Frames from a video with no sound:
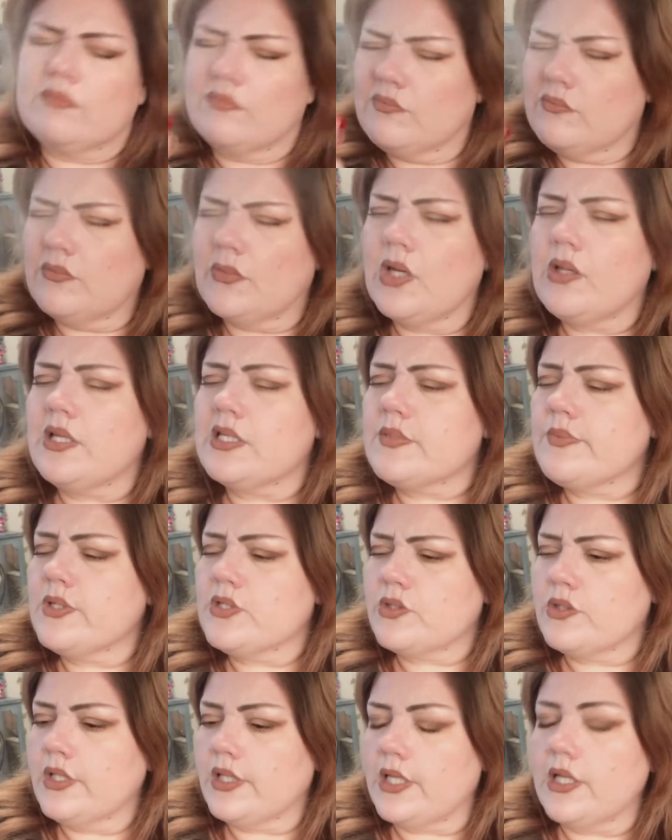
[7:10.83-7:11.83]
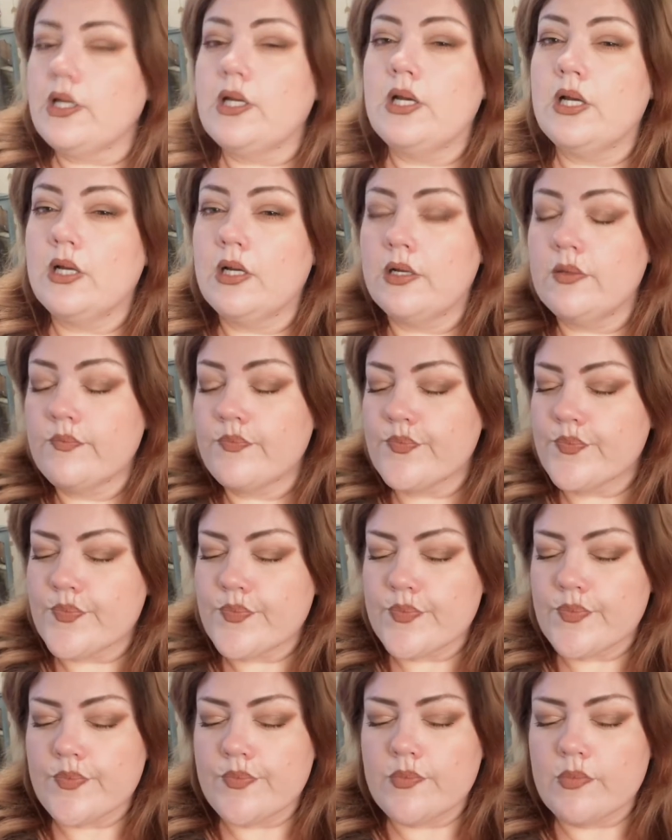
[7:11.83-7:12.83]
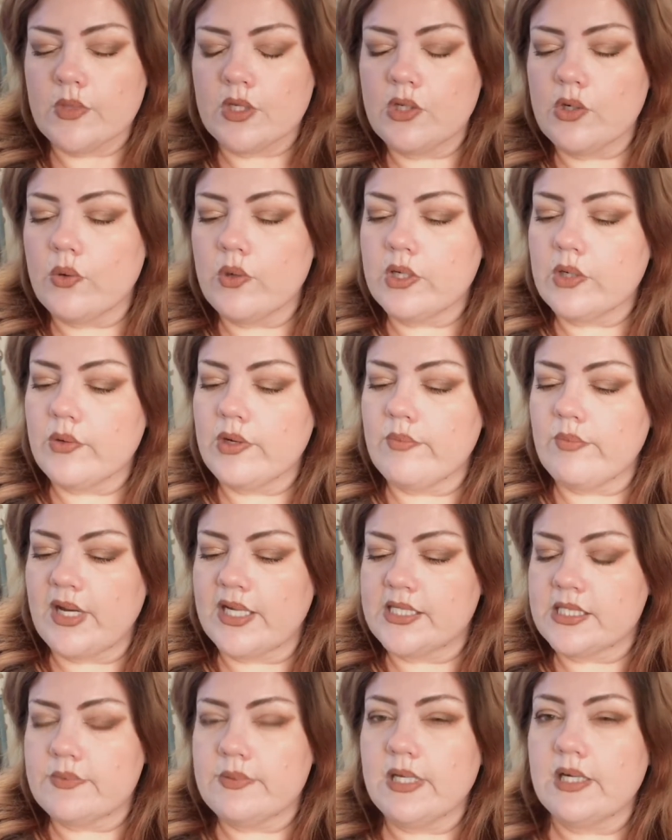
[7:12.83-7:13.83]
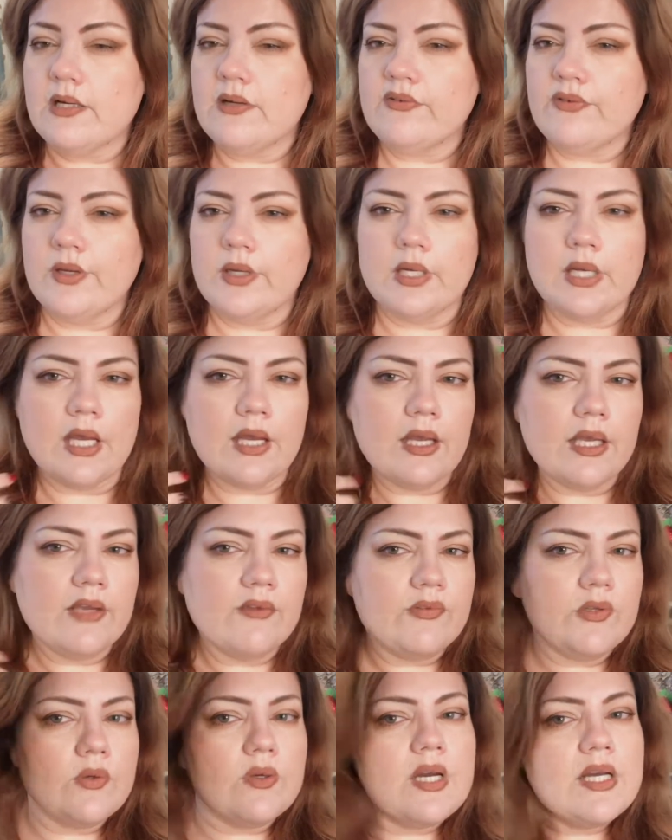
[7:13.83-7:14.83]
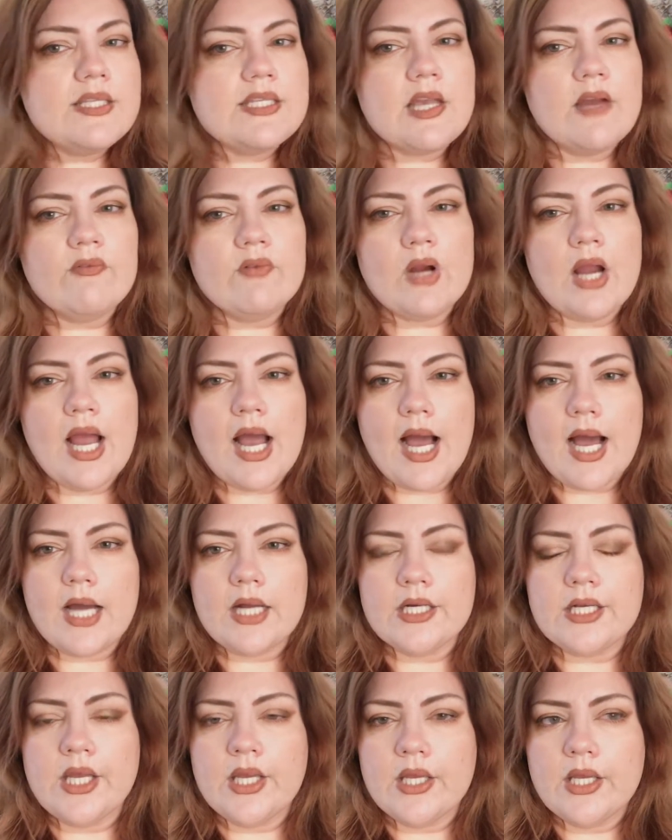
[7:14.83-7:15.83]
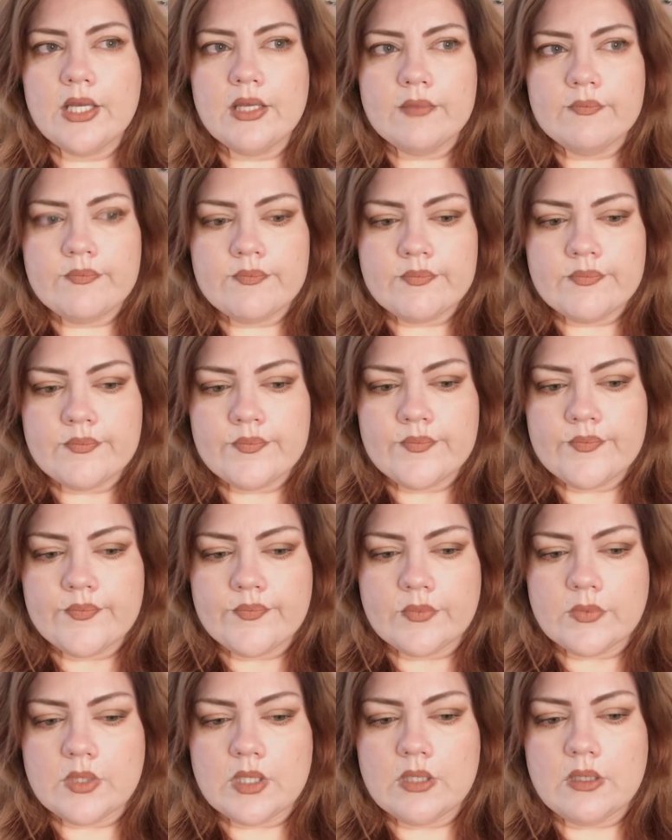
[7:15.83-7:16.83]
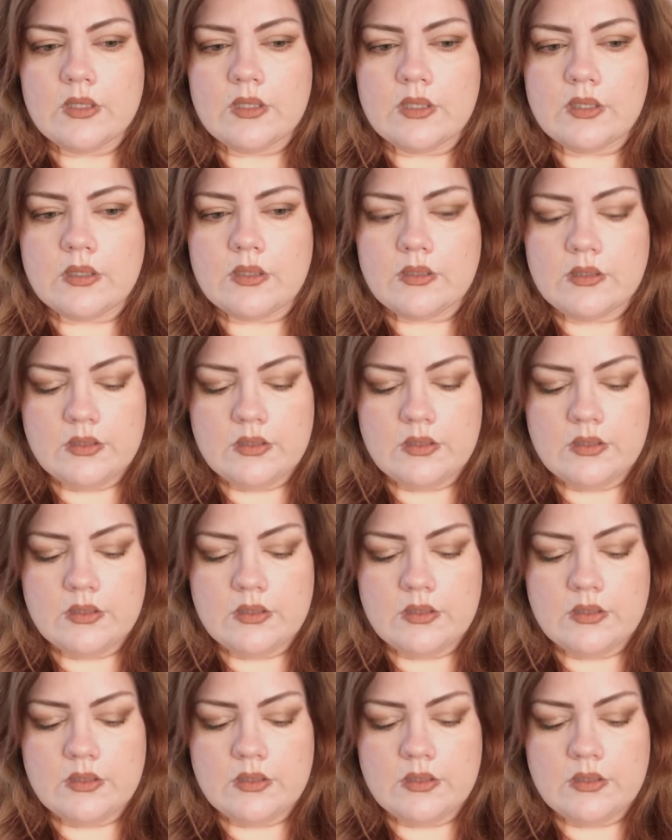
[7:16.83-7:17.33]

Oh, that smells good. You know what it reminds me of? If you guys ever had the